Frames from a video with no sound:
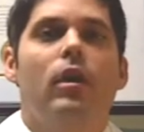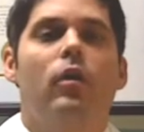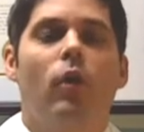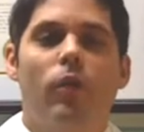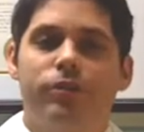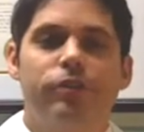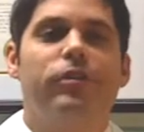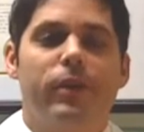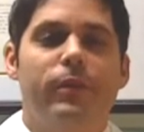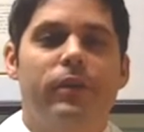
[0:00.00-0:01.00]
Goals of
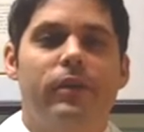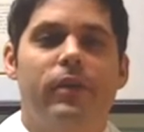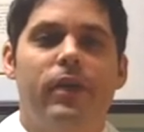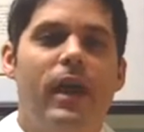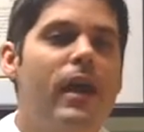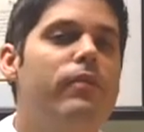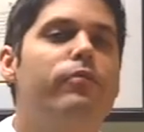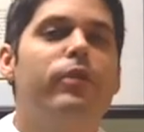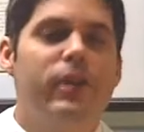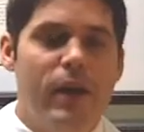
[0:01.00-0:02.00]
treatment.
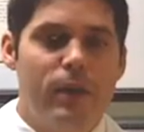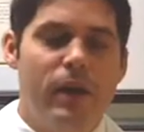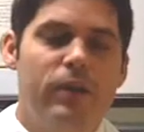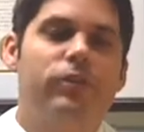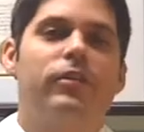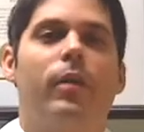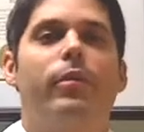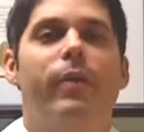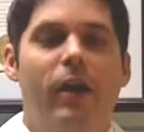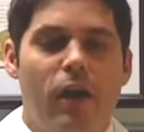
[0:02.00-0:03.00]
Every day patients come
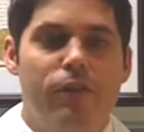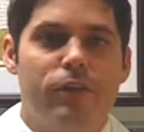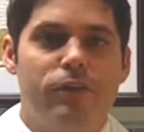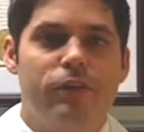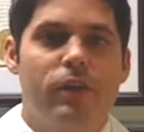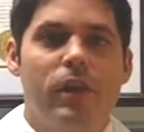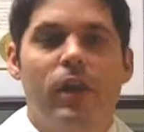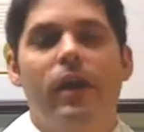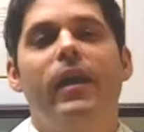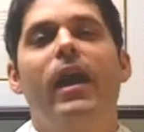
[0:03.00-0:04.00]
into my office
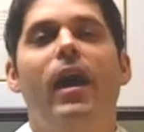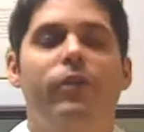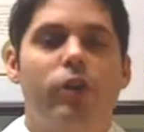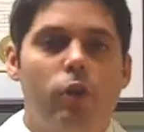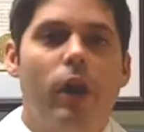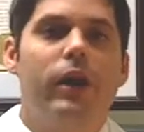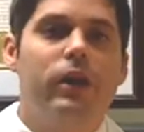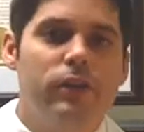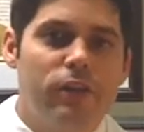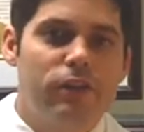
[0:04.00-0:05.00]
and they have their chronic
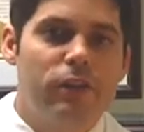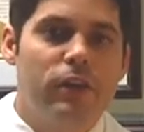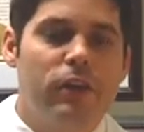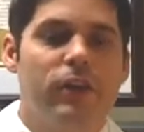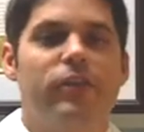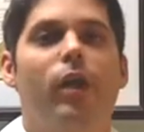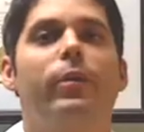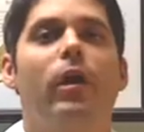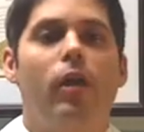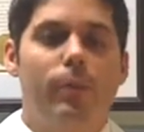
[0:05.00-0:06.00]
condition and they tell
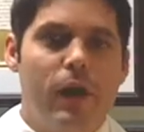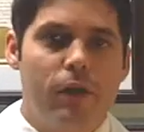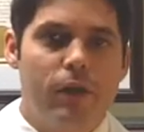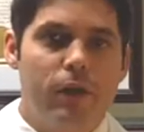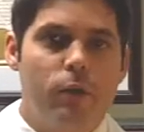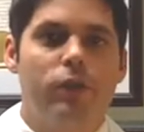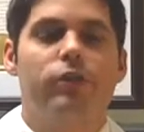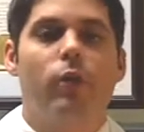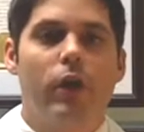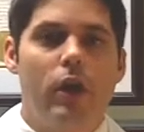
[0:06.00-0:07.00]
me all about it and what's
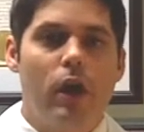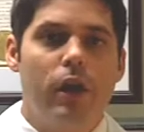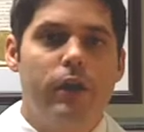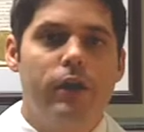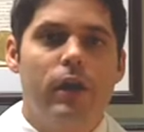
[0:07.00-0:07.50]
going on.